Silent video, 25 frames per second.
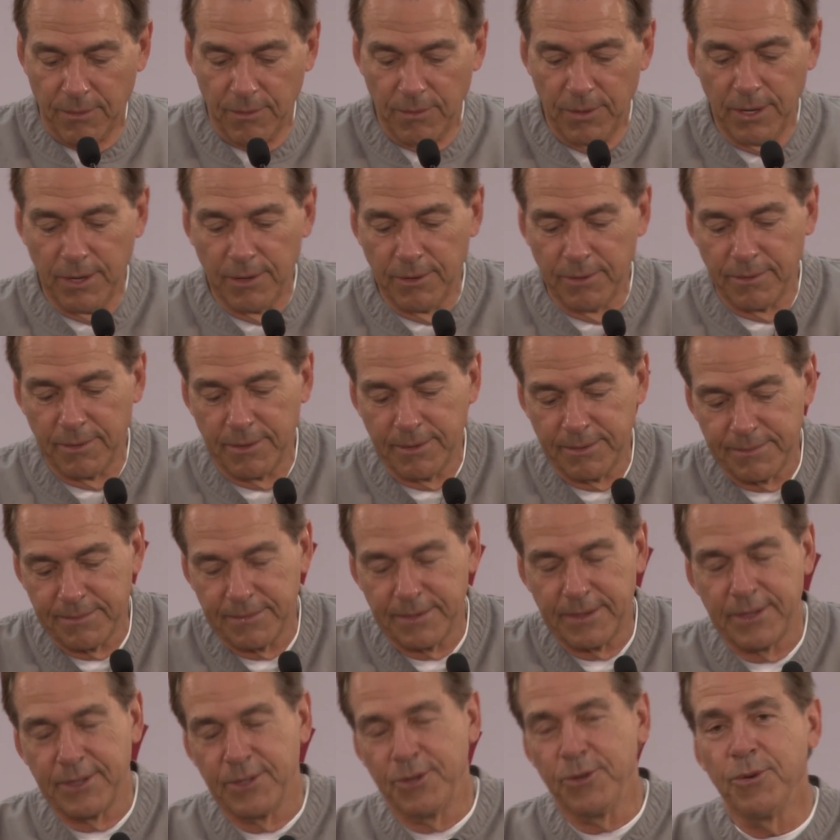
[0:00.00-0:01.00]
Well,
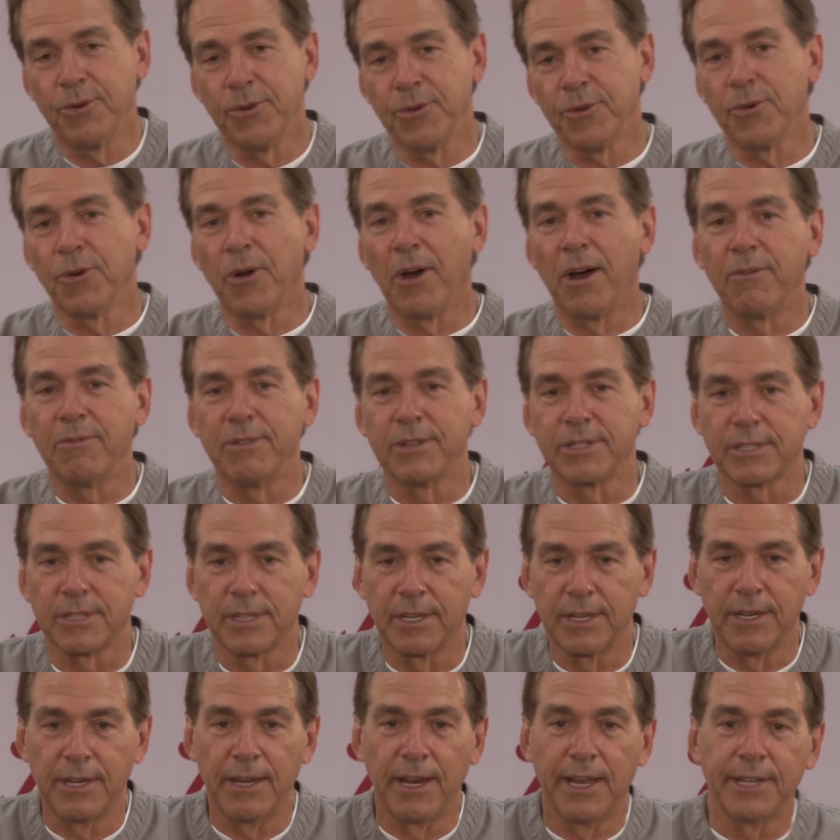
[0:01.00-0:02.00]
you're
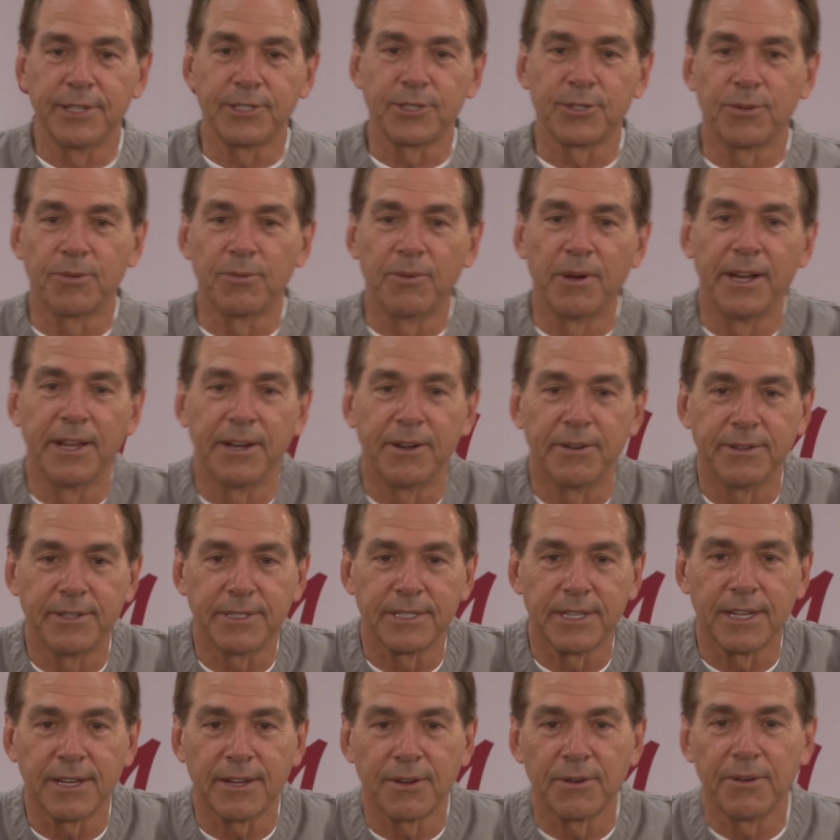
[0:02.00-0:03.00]
obviously a national writer,
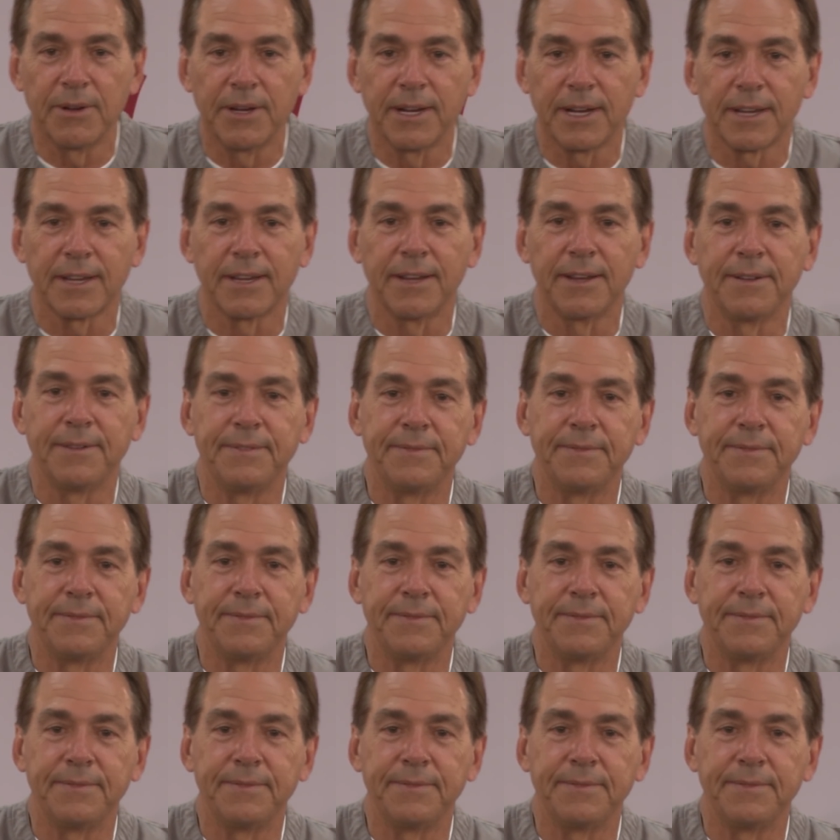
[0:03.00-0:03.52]
is that correct?